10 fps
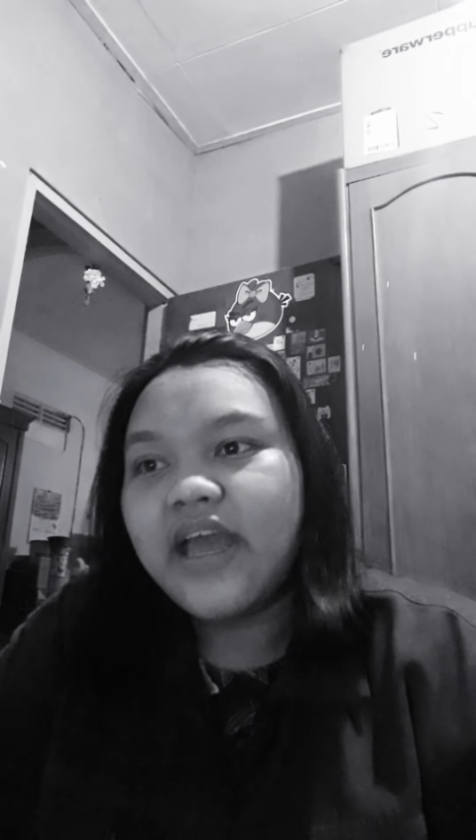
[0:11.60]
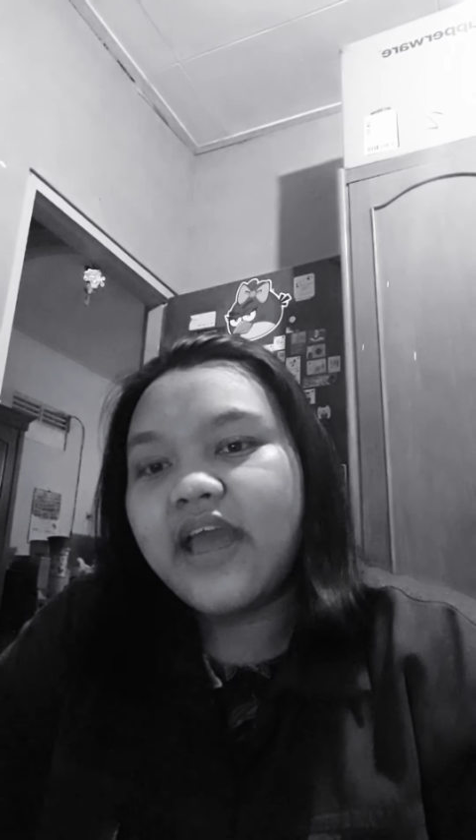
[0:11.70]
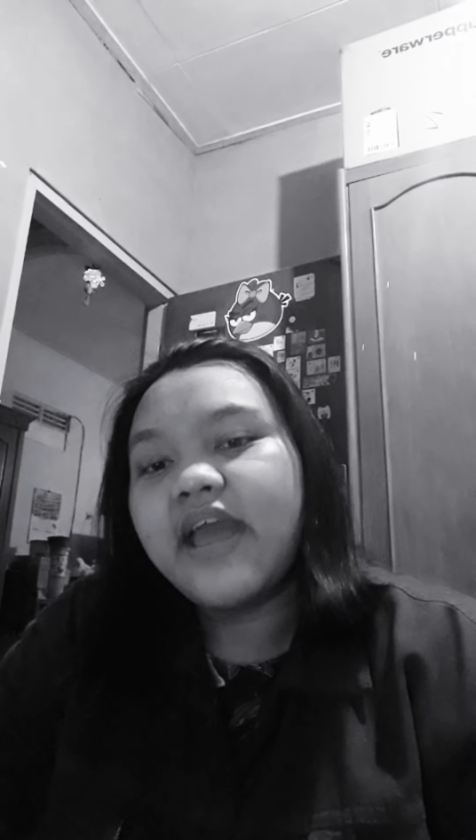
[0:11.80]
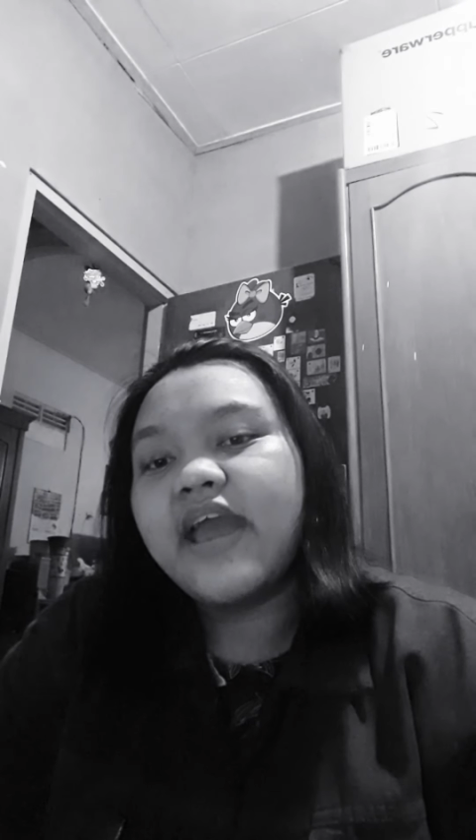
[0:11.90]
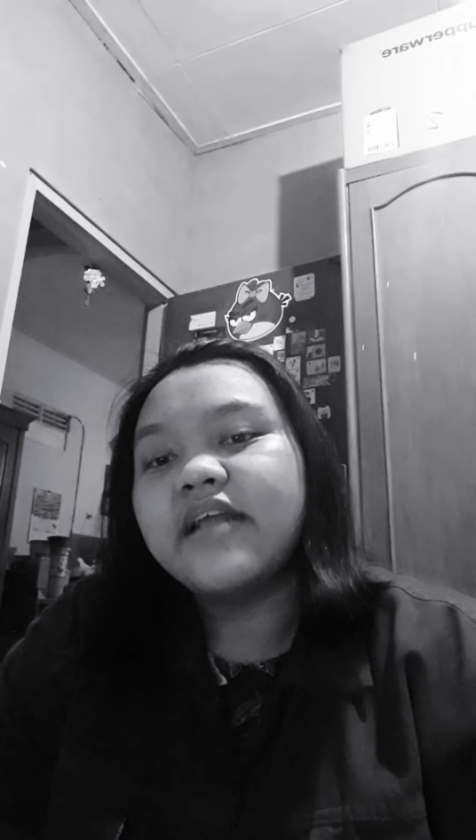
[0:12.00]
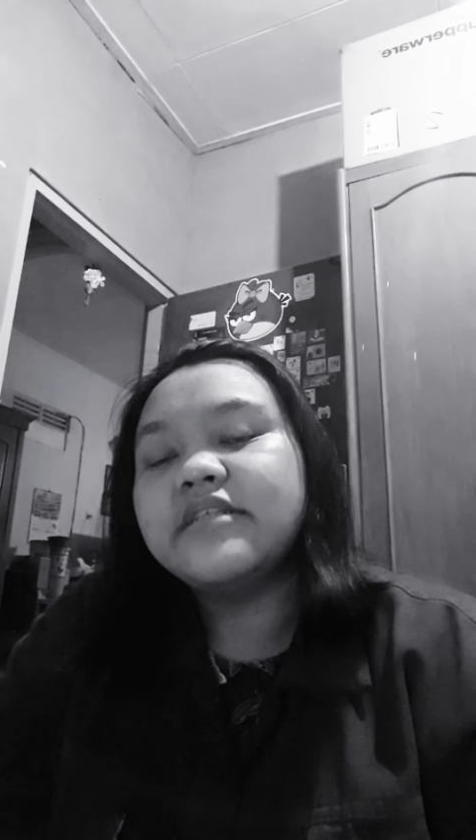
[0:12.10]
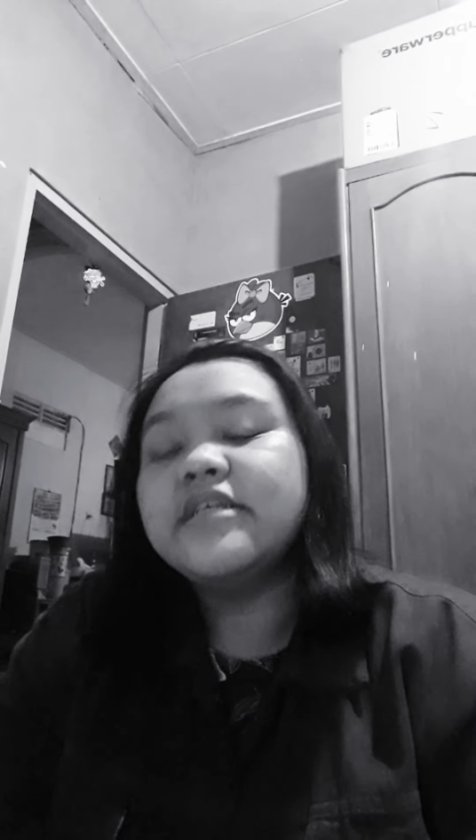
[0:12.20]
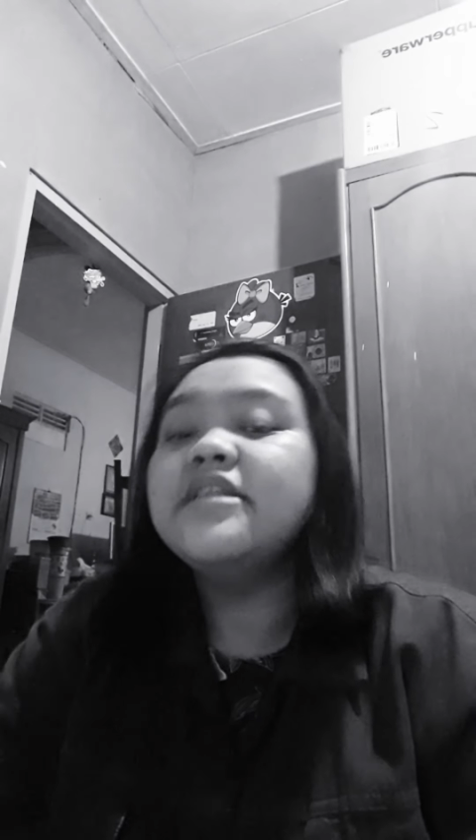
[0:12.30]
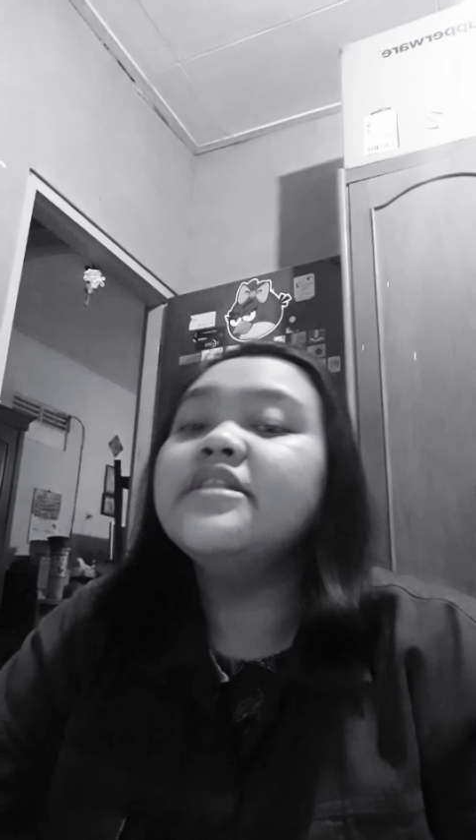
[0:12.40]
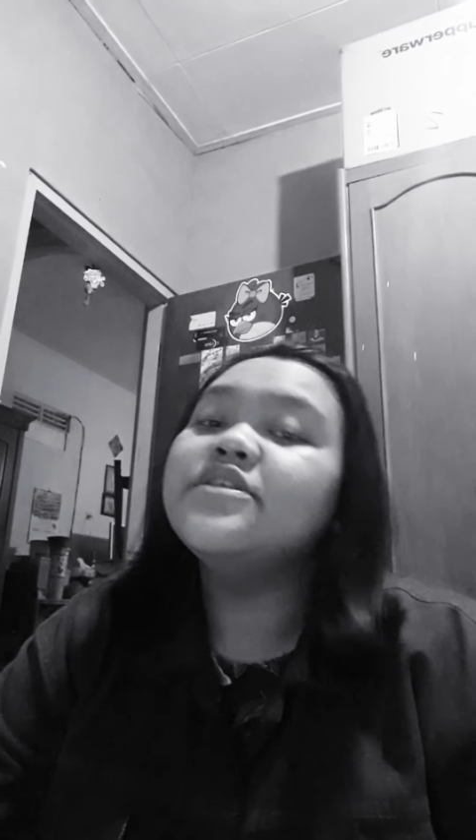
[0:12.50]
And
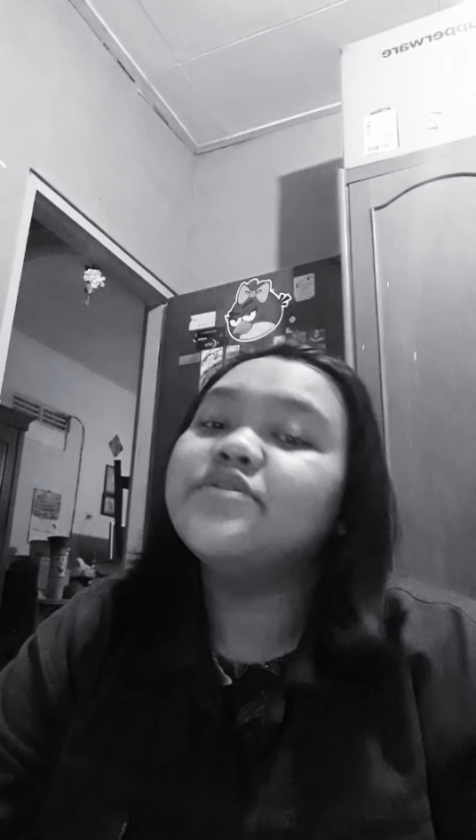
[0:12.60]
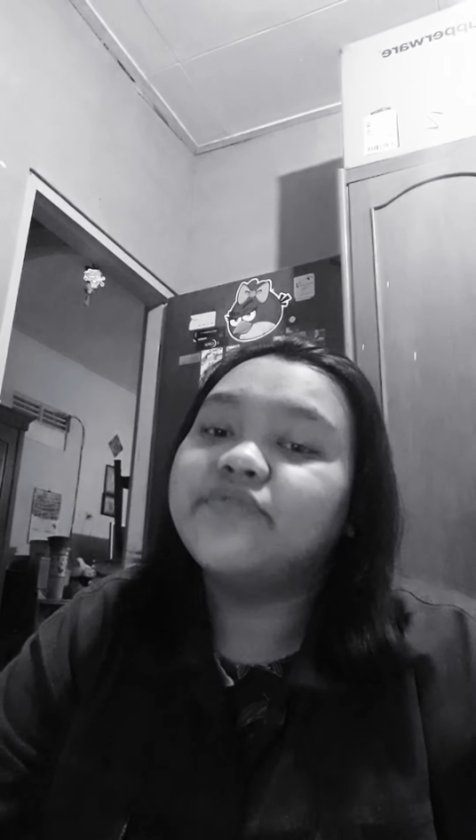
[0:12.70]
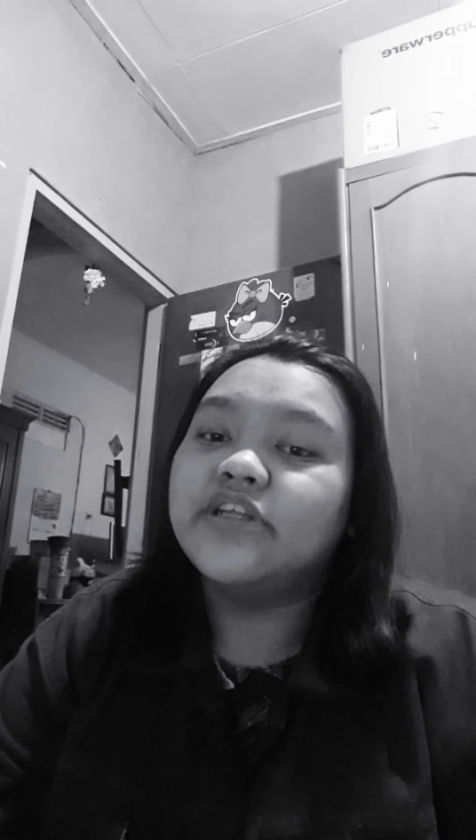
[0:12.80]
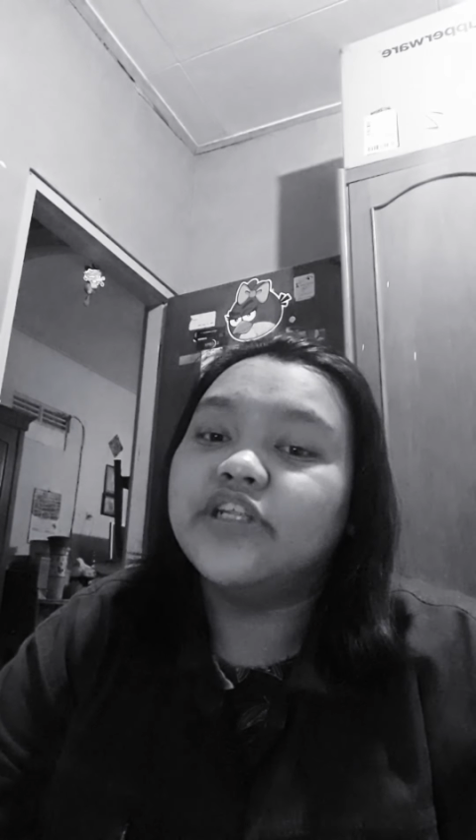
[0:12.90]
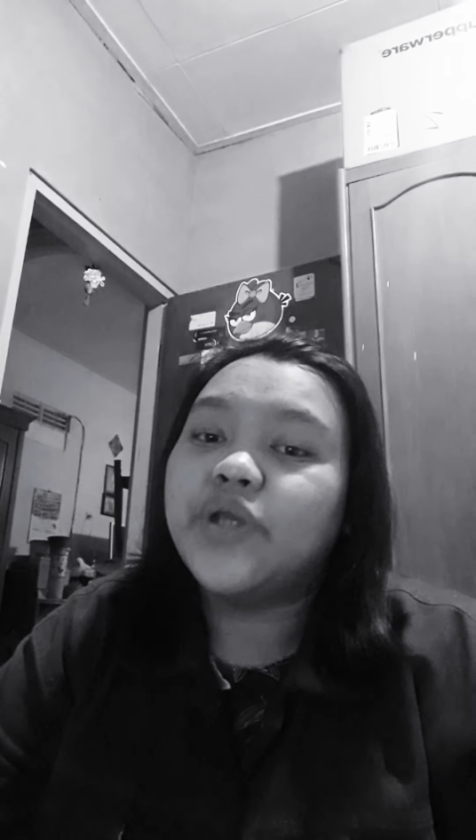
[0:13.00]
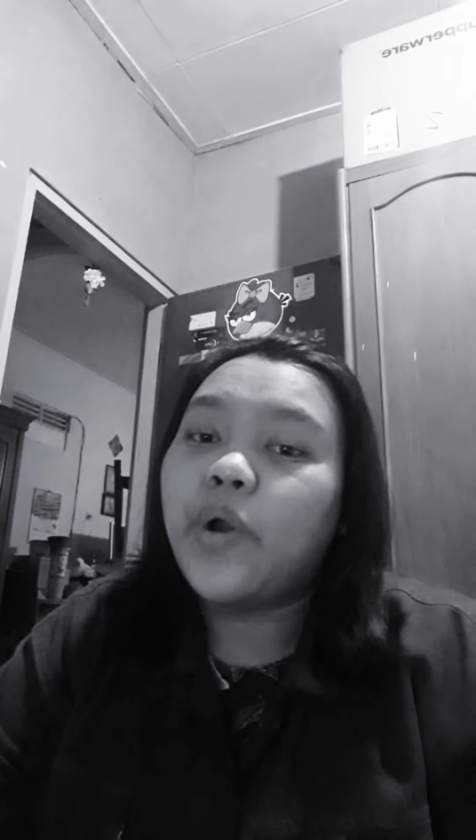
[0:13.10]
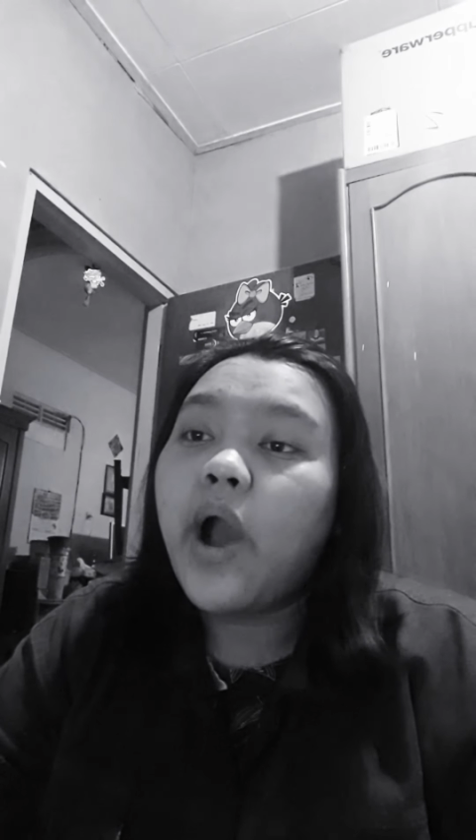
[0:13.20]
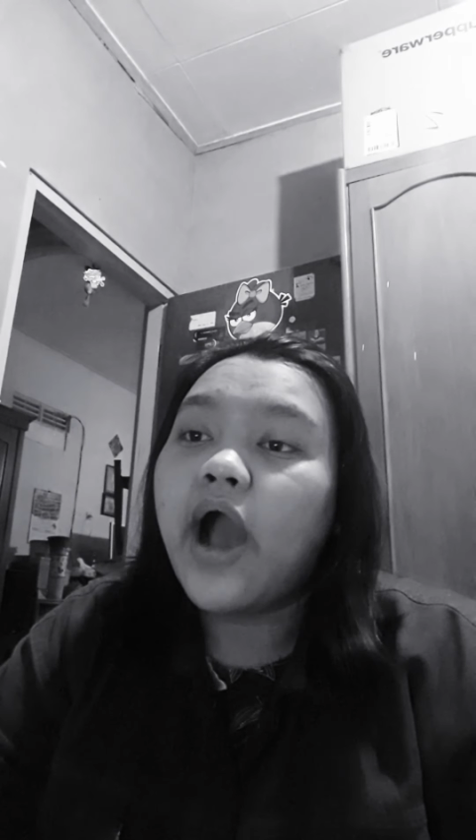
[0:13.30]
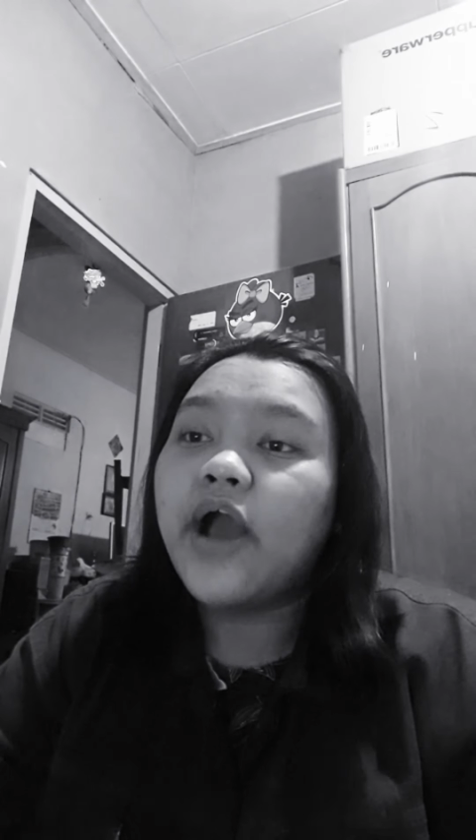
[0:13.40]
in this video,